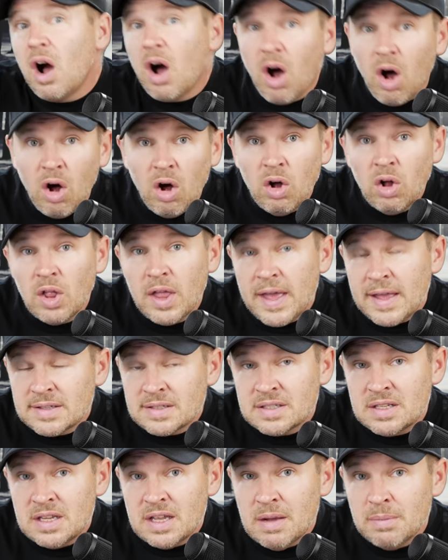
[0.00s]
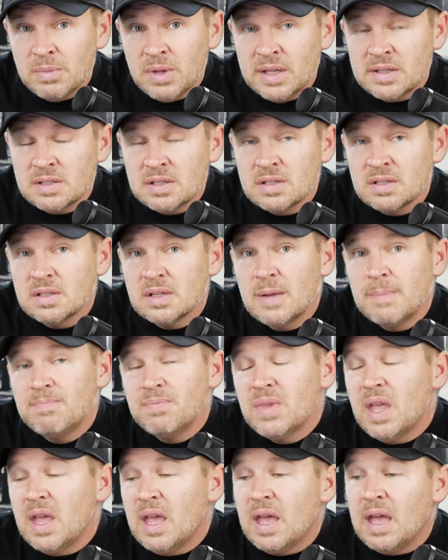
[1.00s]
All S T M lenses,
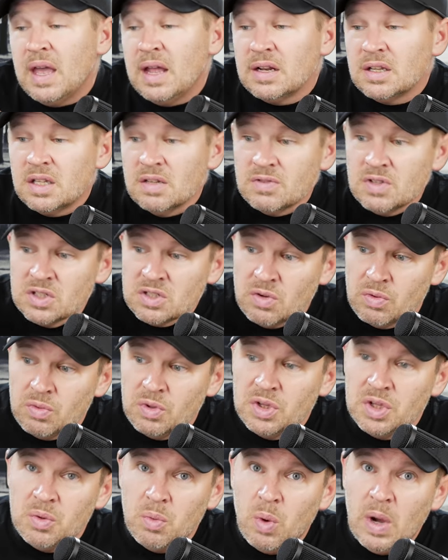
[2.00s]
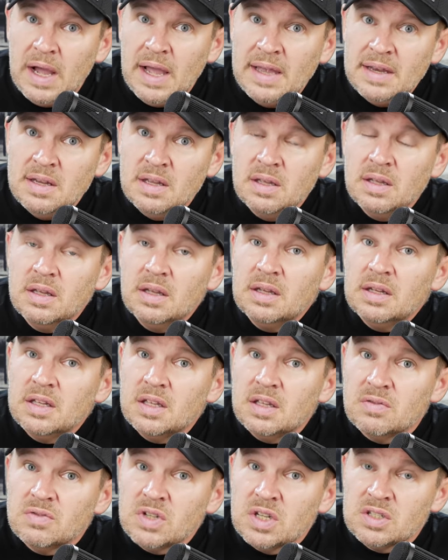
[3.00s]
and gives us a really wide,
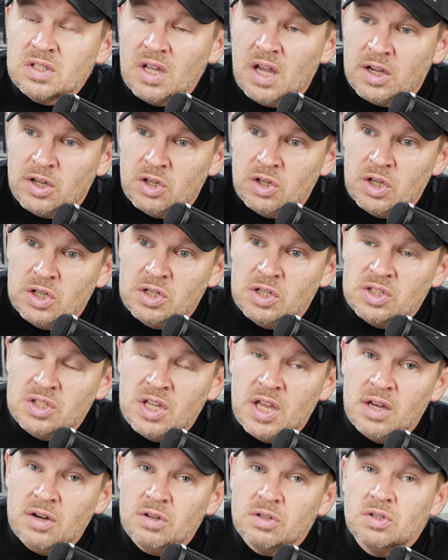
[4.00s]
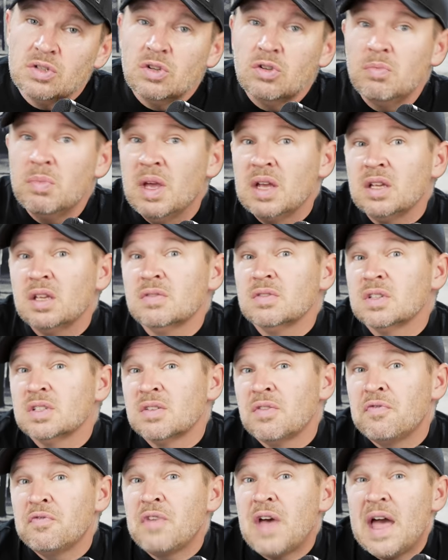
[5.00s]
gives us a good standard zoom, and gives us
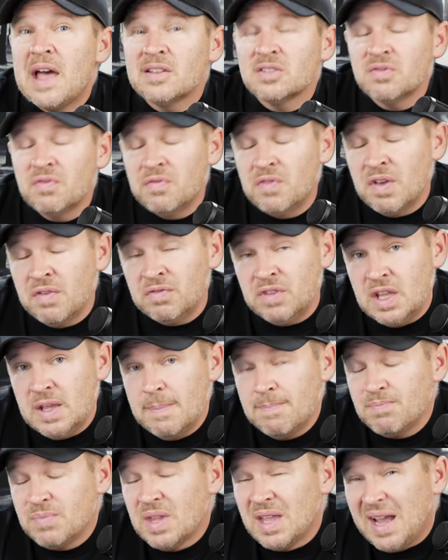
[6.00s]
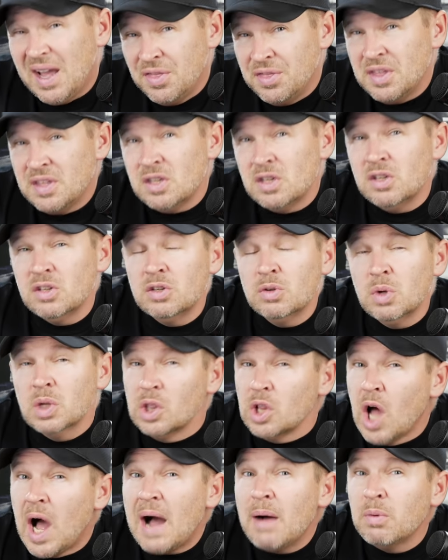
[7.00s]
a fast fifty. I think you can do a
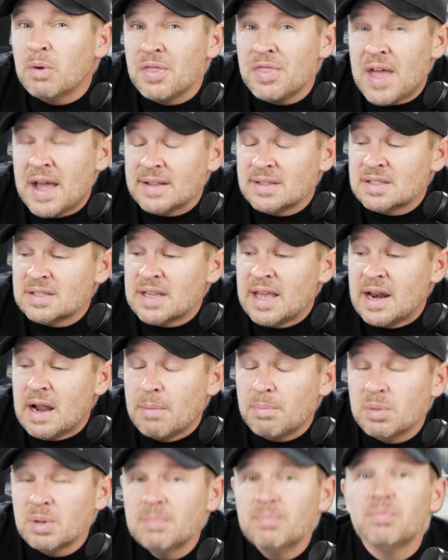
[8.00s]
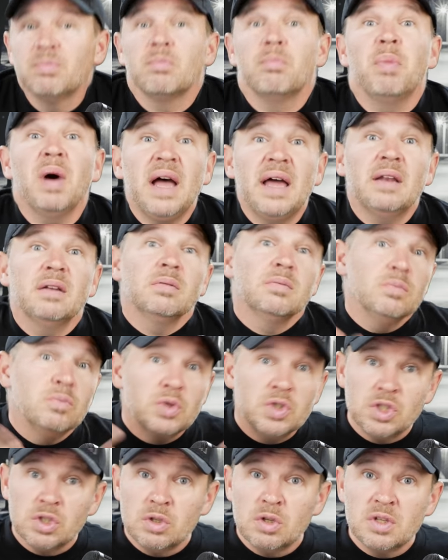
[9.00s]
lot with that setup. But
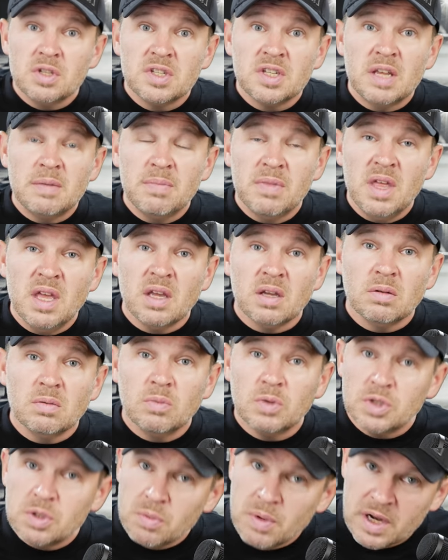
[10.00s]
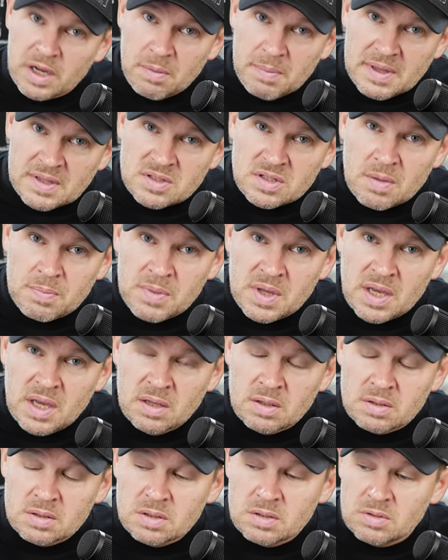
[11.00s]
would you do the same thing? Would you recommend something
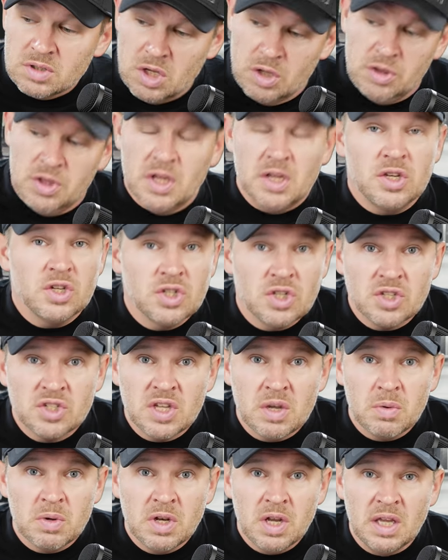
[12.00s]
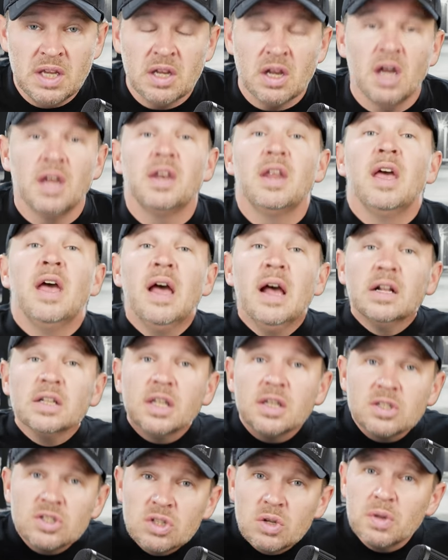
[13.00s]
else? Do you think you should stay with Nikon?
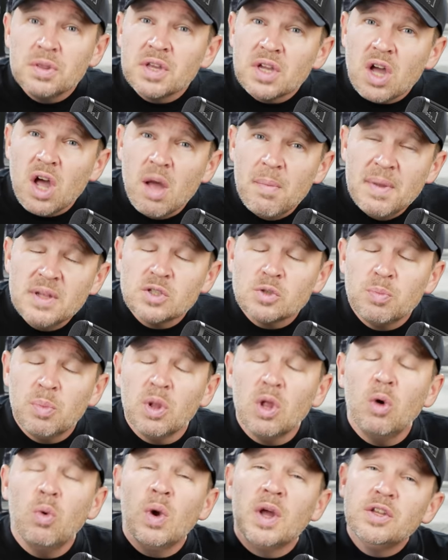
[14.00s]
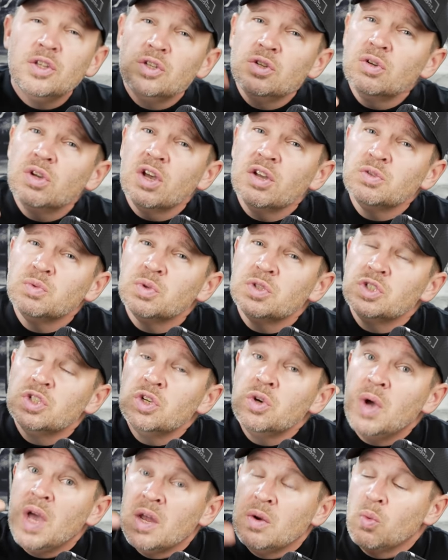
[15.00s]
Let us know in the comments below what you guys would
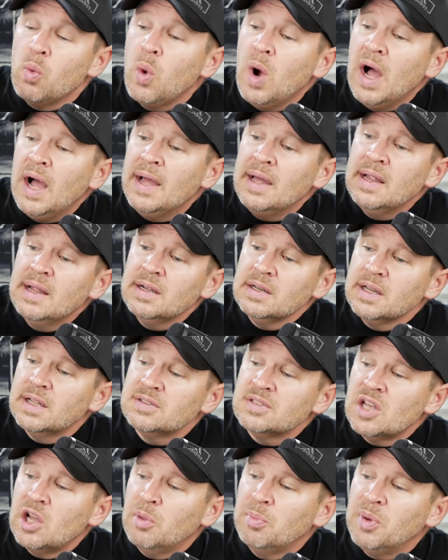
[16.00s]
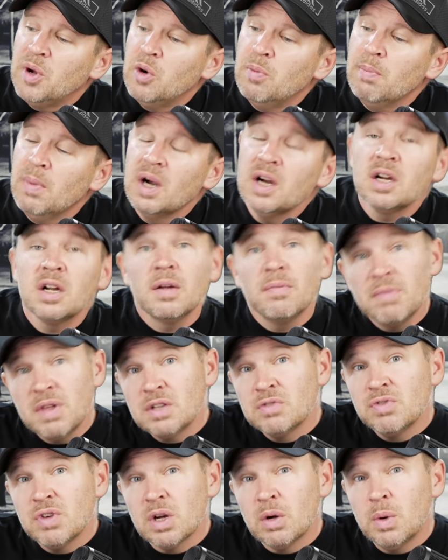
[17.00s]
do and why. Let's help out Mark.
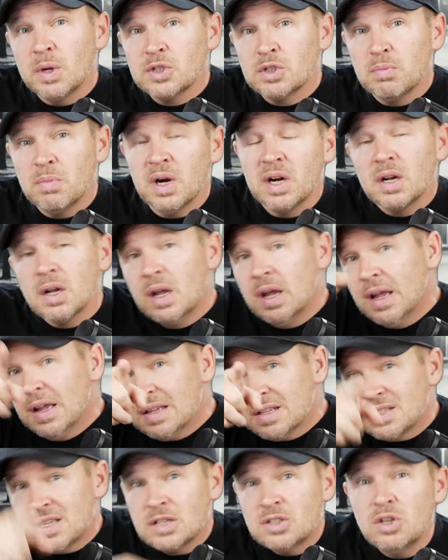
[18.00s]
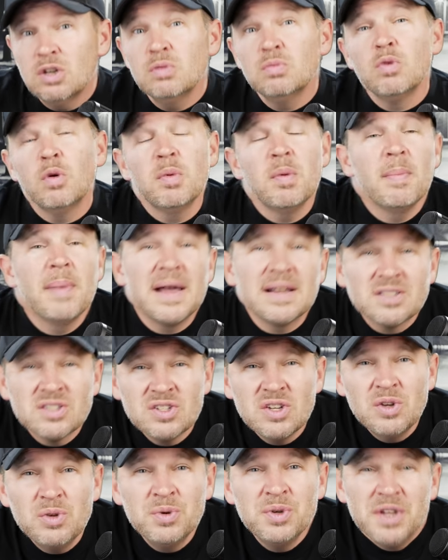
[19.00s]
Thanks for your question, Mark. Stay tuned. We'll be back
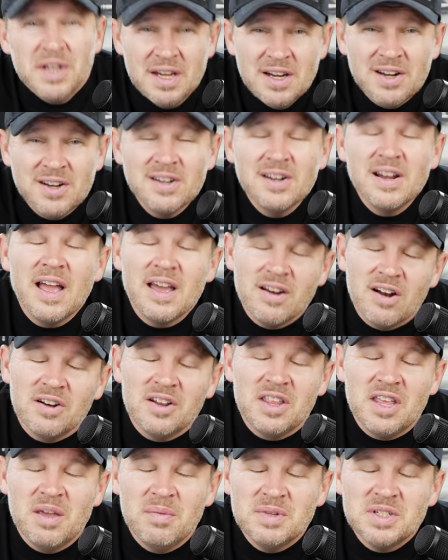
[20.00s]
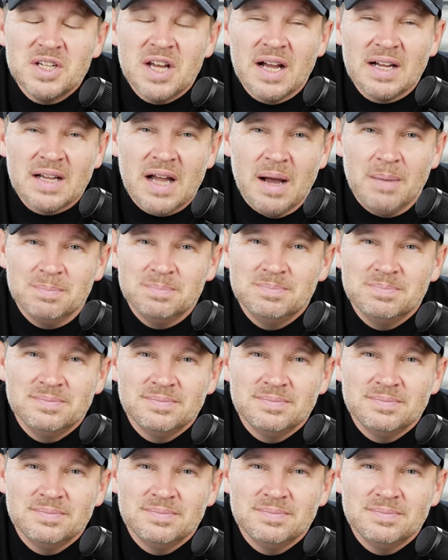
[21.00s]
soon here at Art of the Image dot com.